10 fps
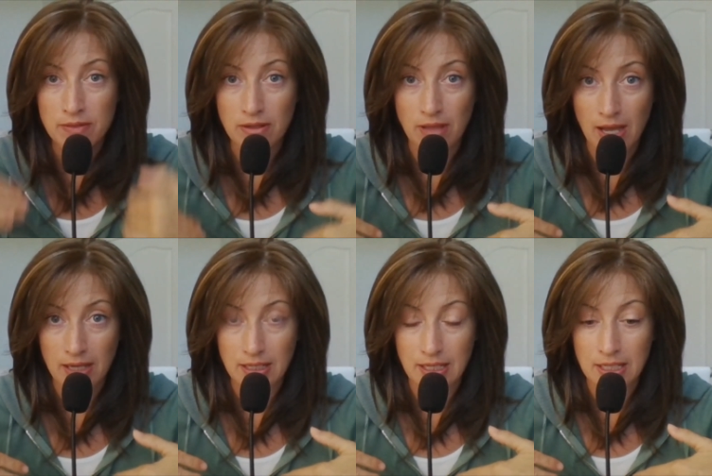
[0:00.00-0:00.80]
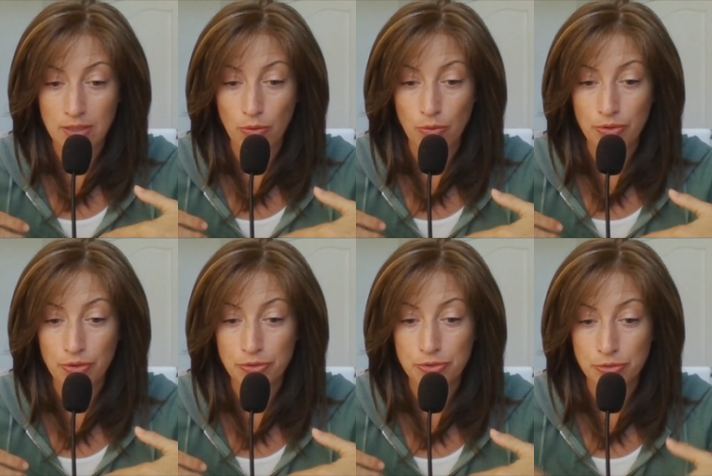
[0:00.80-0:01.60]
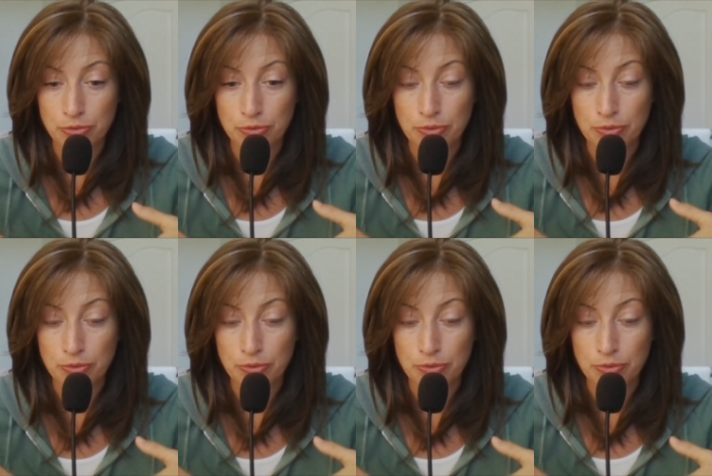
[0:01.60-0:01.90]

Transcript: clock in order to